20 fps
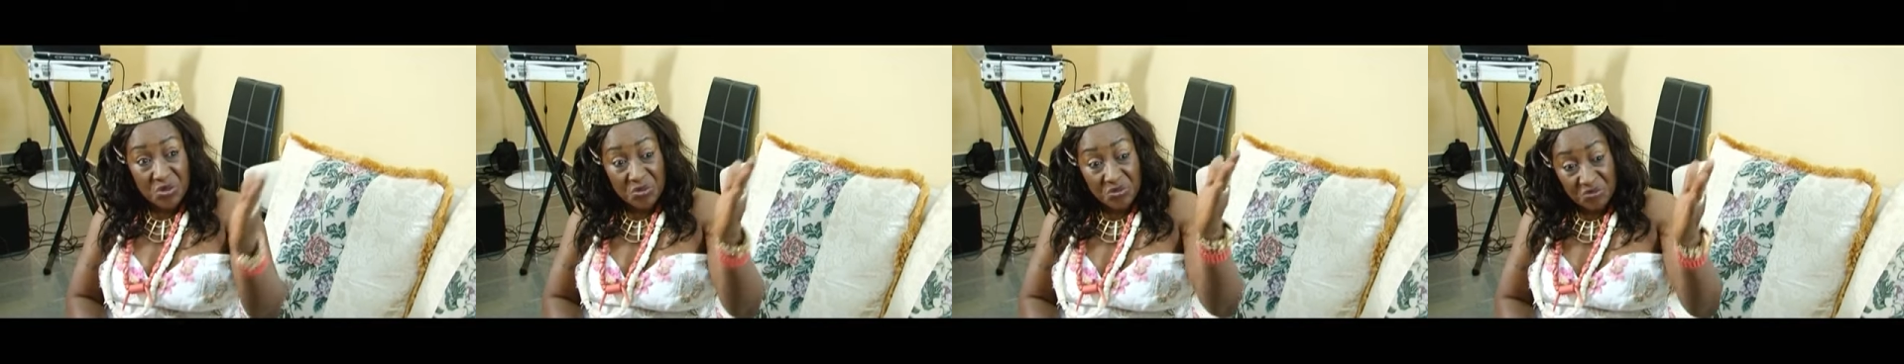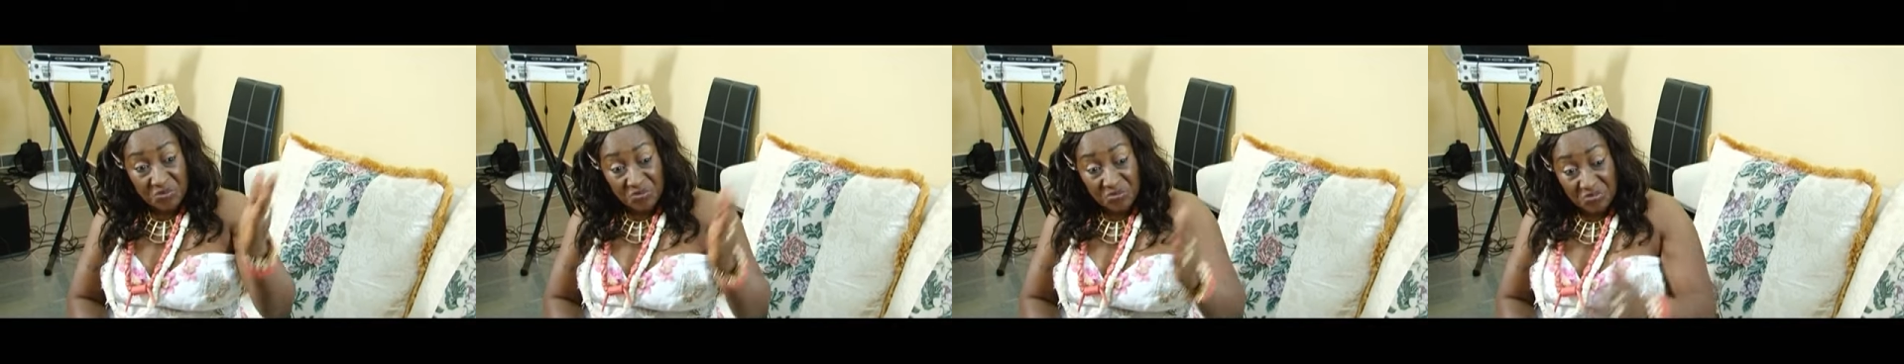you,
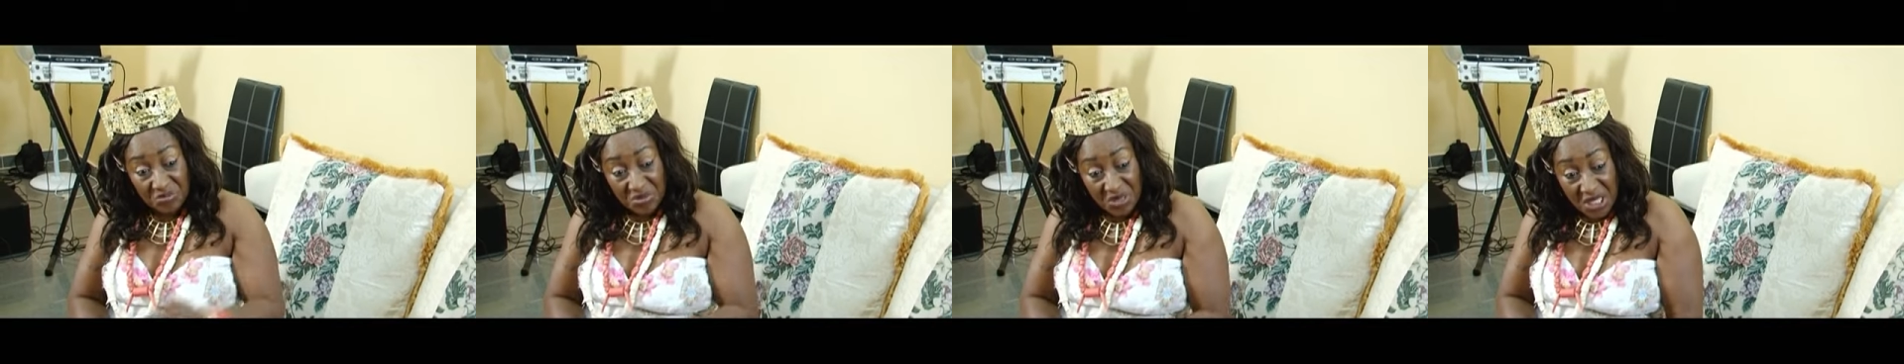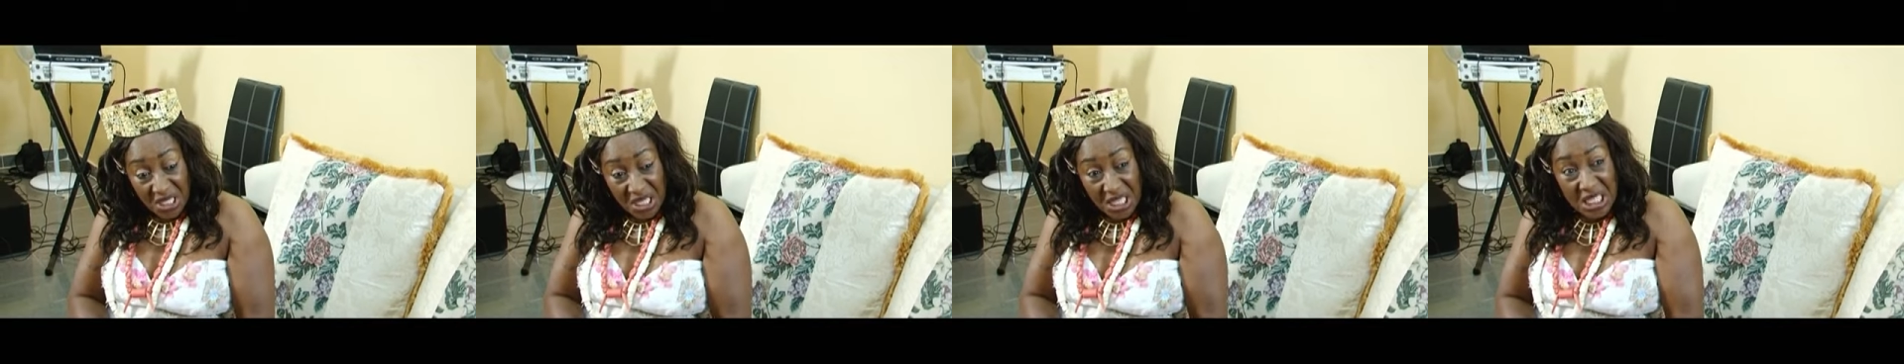
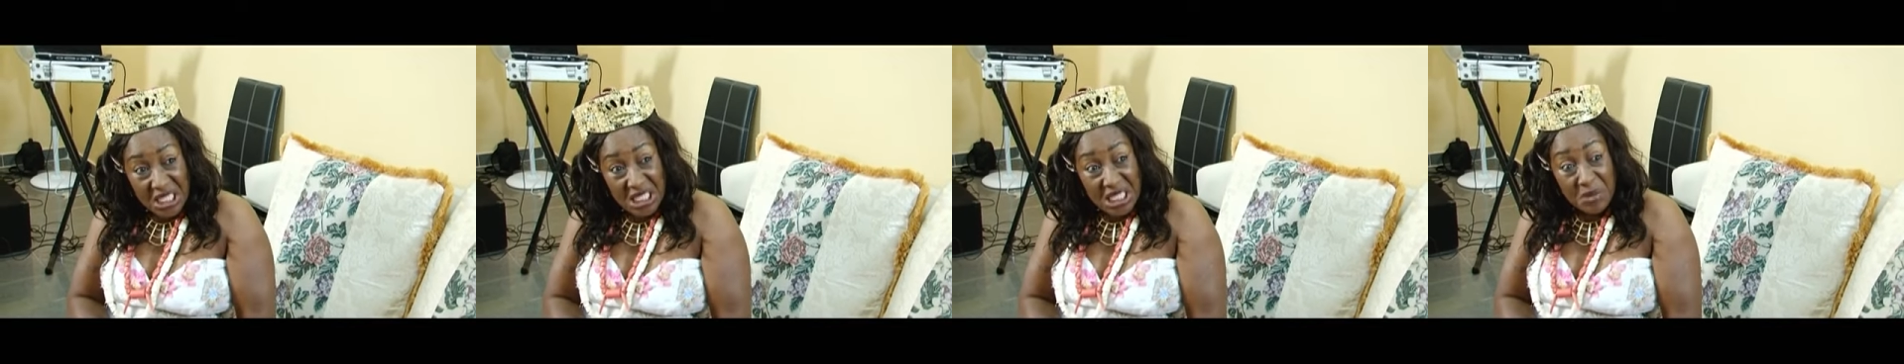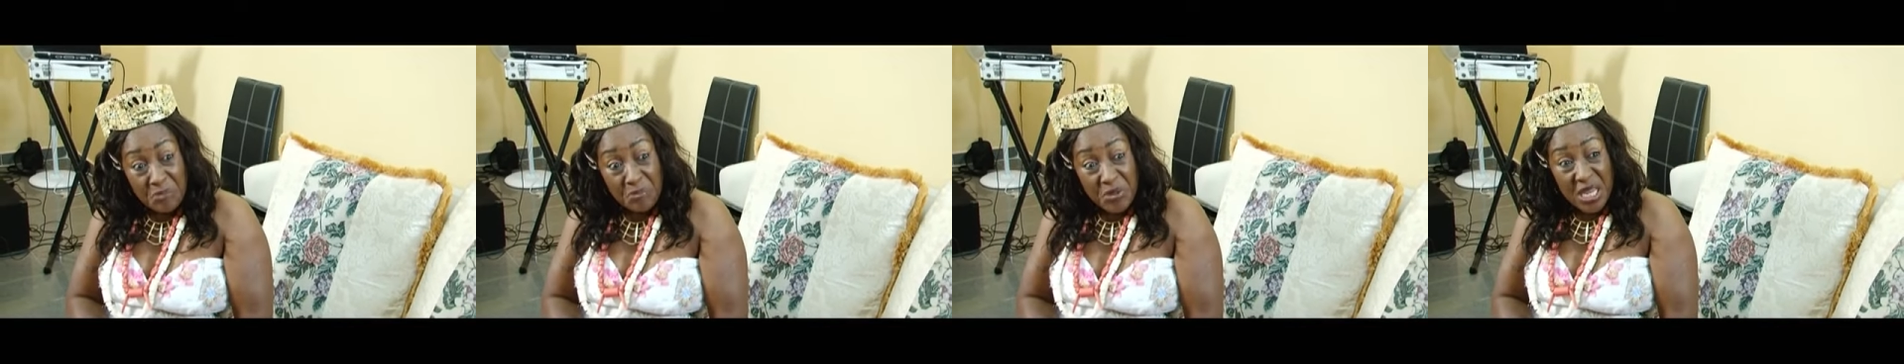
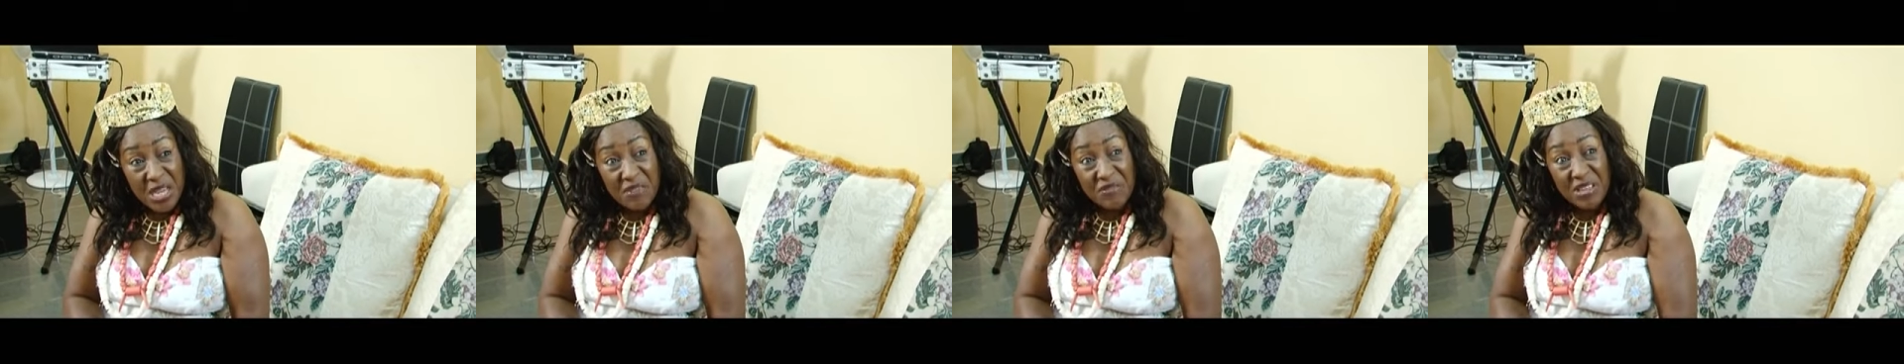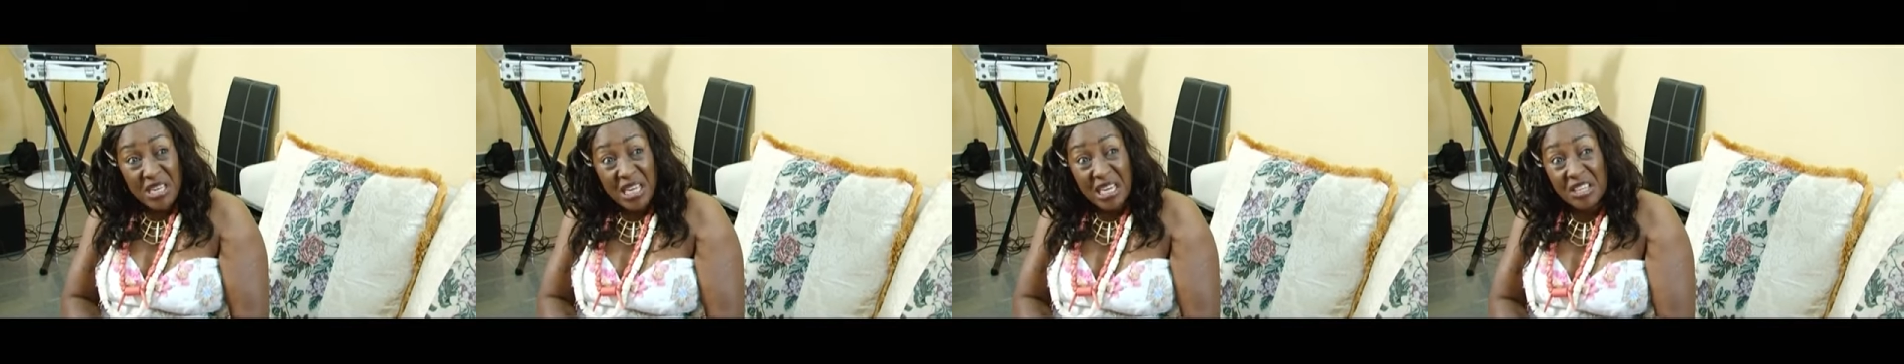still
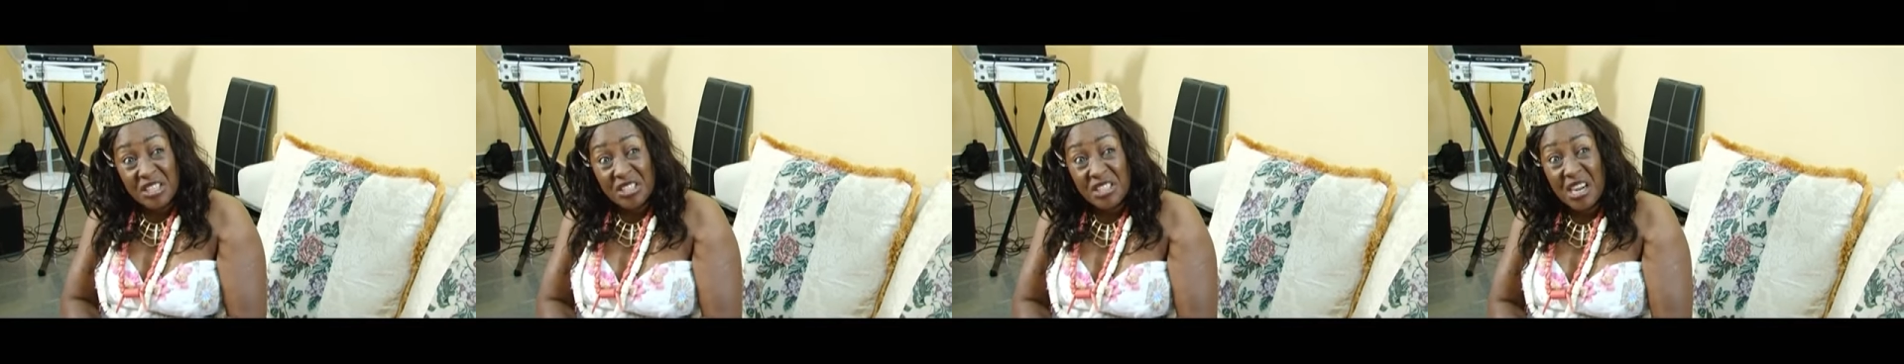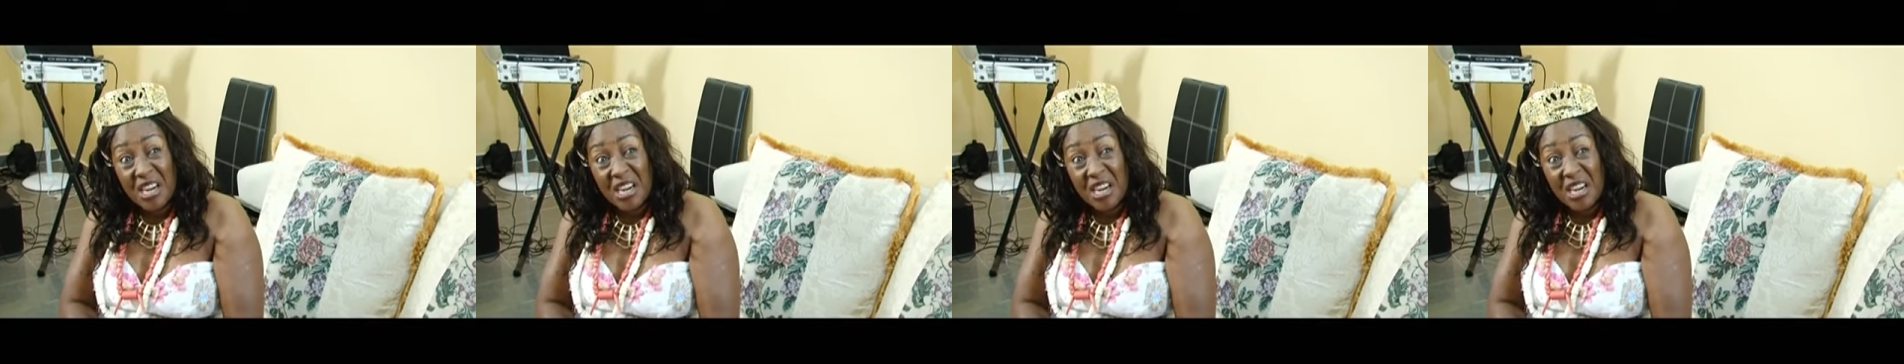behaving like a